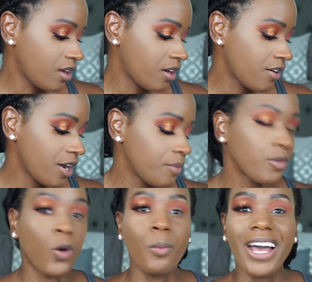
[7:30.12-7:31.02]
All right, I'm
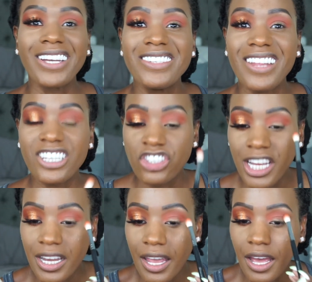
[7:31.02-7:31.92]
going back into that
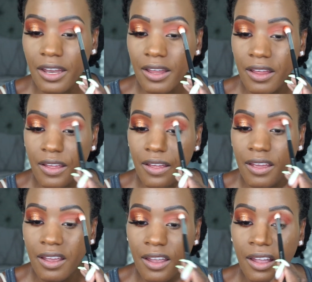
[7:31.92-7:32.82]
shade again.
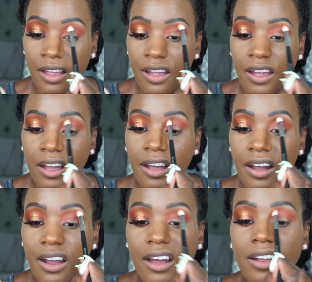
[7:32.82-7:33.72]

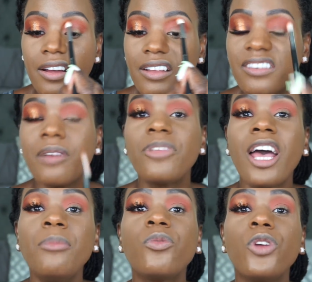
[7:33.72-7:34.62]
And
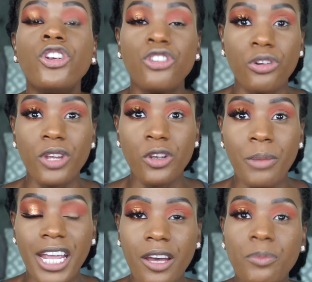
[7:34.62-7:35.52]
sometimes when you're doing your
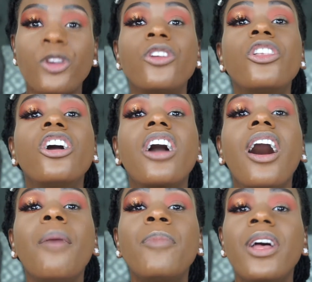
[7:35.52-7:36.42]
makeup, you can look
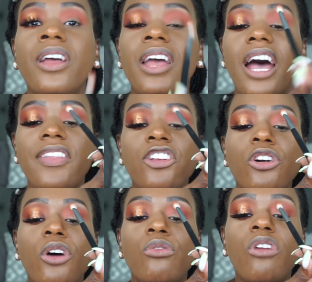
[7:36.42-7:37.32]
up and then you
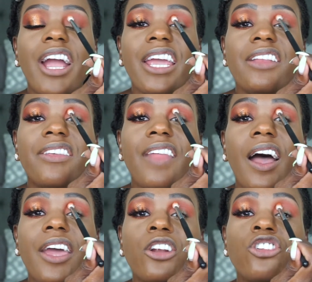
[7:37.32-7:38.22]
go right into
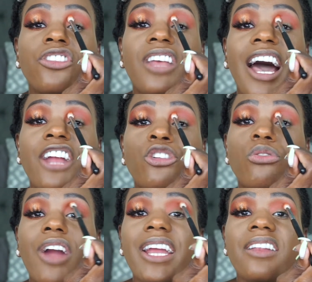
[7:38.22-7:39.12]
that. It'll just guide you
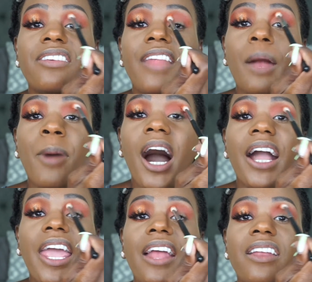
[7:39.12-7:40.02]
right into that
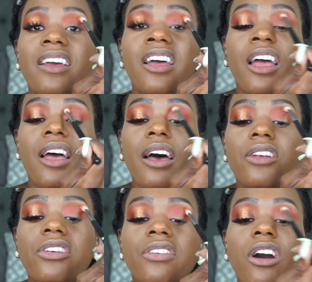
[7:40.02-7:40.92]
pocket and
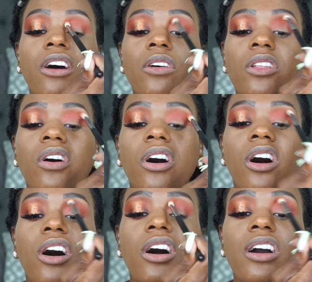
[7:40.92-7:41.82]
just go
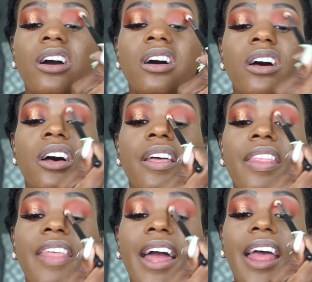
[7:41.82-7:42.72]
along
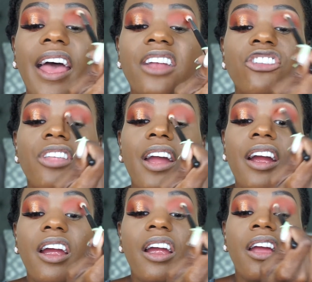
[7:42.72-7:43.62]
that edge there.